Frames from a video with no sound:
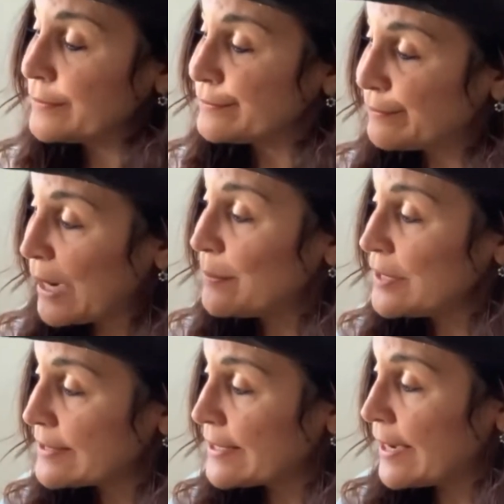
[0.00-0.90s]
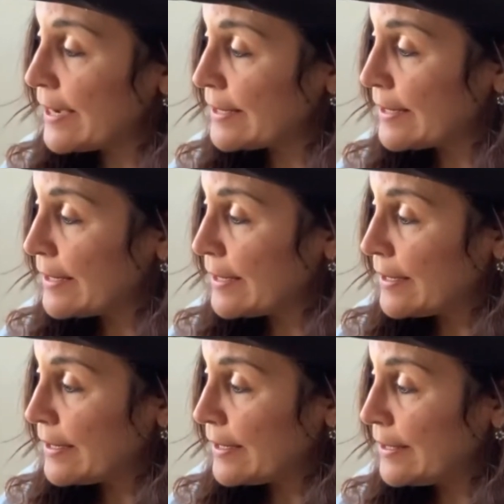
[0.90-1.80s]
Papi said
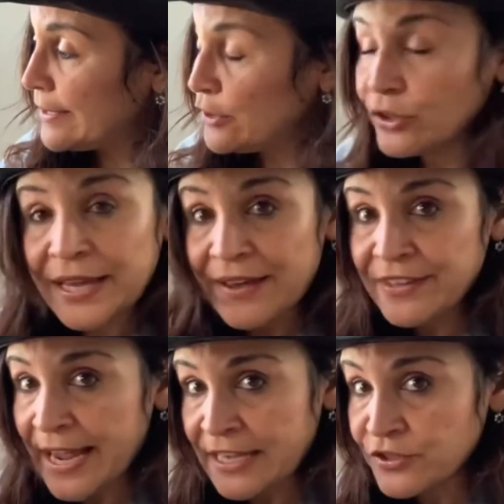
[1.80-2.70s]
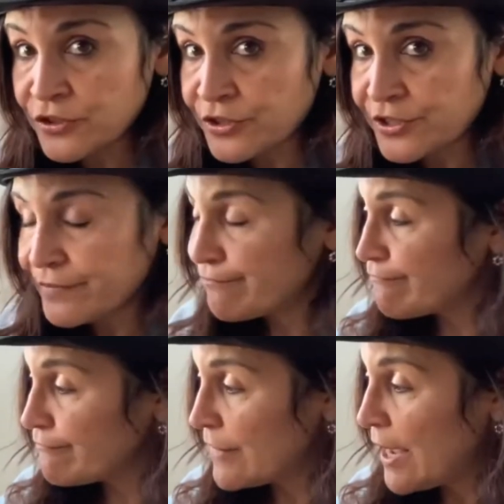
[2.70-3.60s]
he did not have the answers
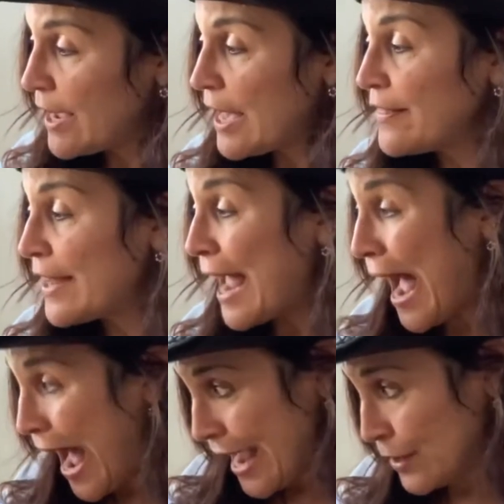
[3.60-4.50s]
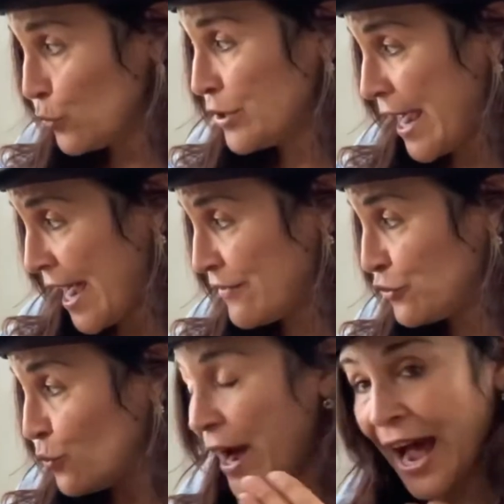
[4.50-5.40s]
and that I would have
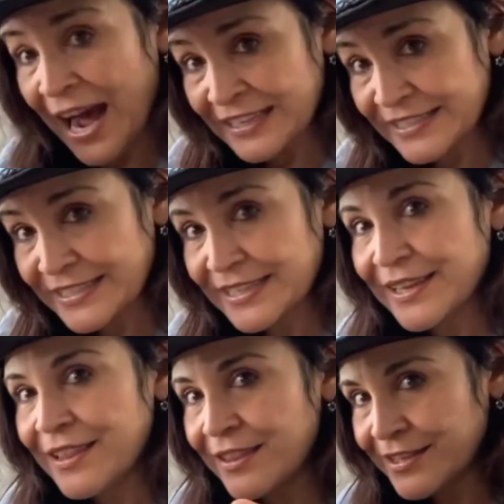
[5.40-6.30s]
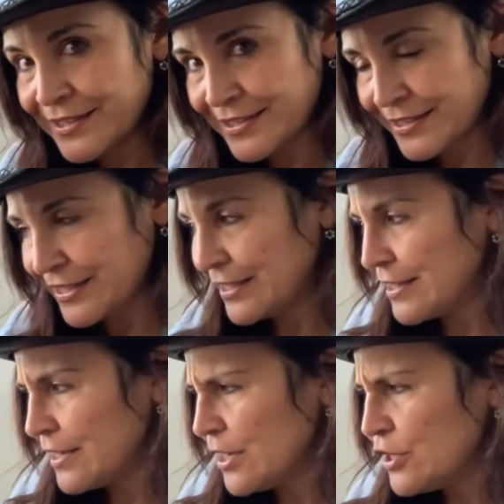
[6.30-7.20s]
to ask the sea.
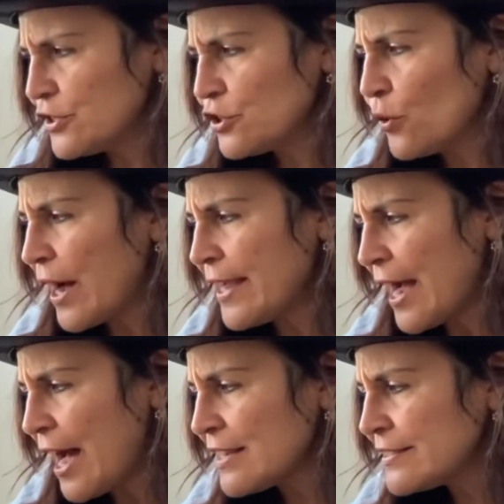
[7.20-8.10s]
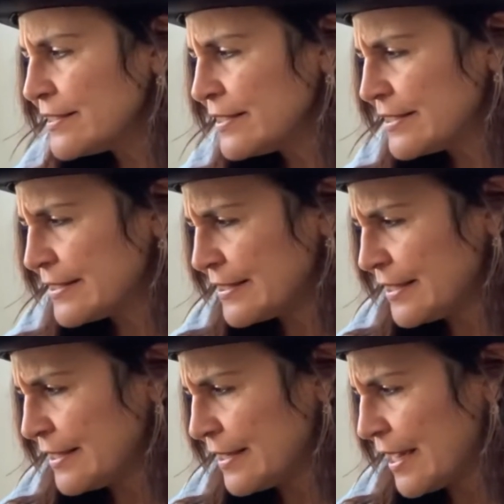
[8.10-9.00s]
So I asked the
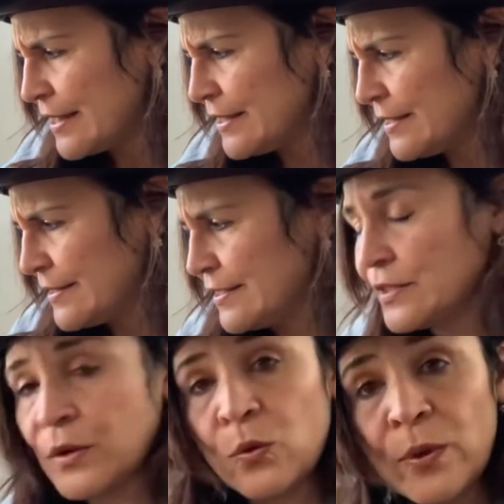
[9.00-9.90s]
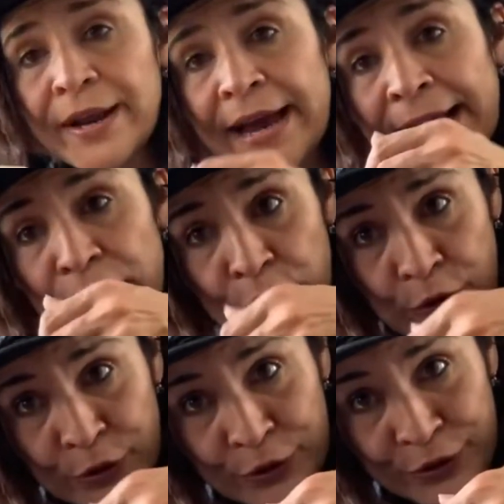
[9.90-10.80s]
sea, and this is what I
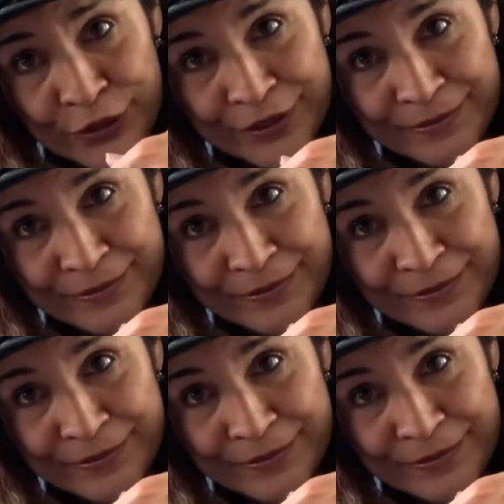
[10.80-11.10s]
heard.